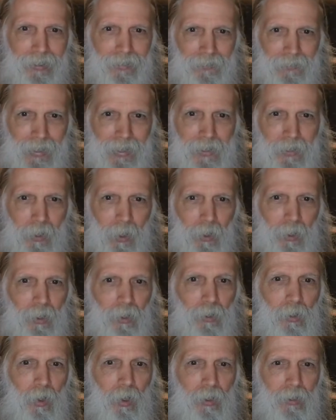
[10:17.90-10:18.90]
They started
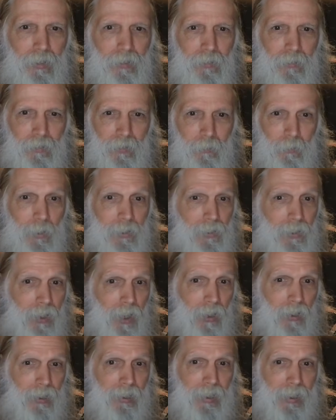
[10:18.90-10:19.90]
along with the
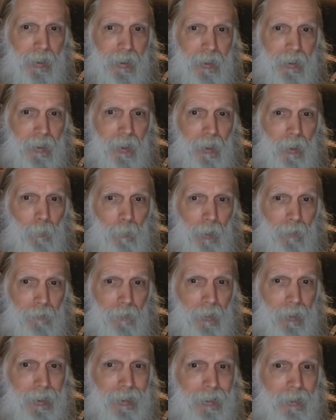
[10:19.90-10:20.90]
Carnegies by
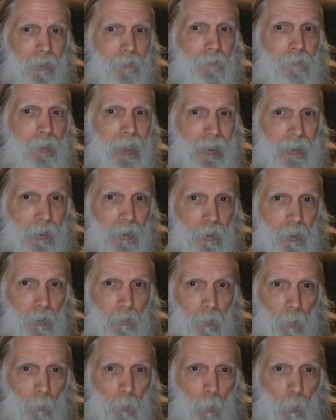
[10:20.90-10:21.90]
funding the Flexner
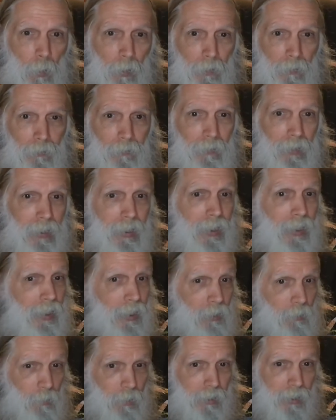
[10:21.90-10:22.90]
Report.
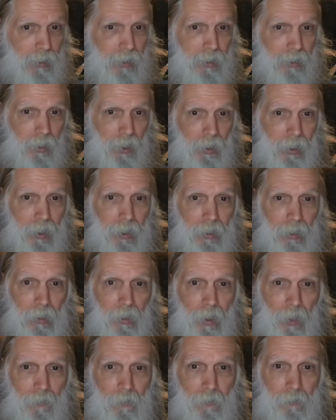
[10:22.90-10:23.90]
It was a study
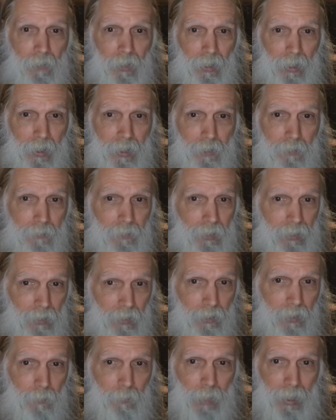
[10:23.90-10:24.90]
of the various
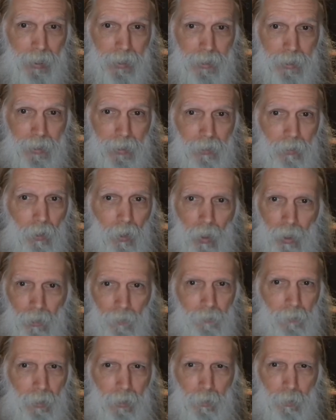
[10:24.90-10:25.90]
fields of medicine, all
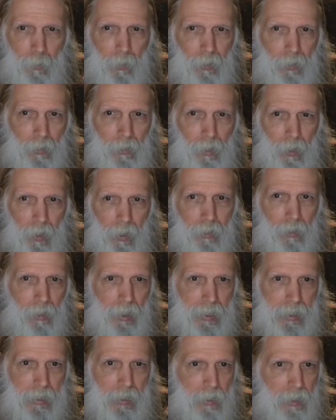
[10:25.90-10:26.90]
of which were
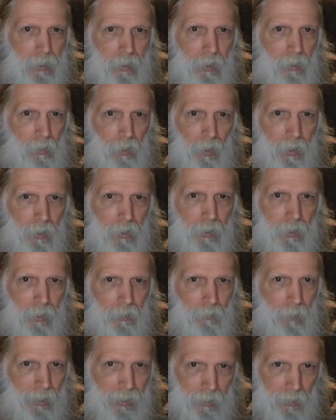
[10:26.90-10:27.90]
unlicensed and largely
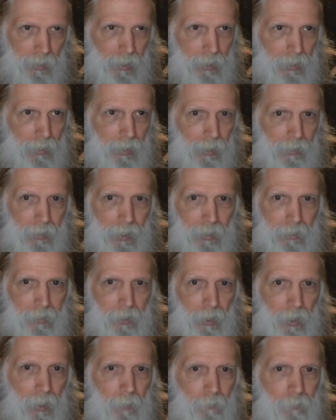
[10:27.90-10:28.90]
unregulated at that
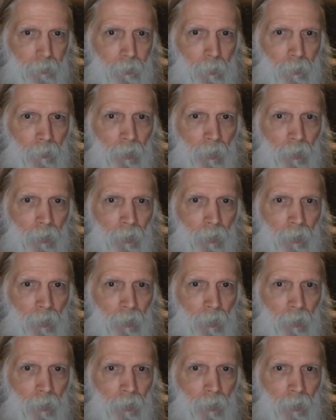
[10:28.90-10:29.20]
time.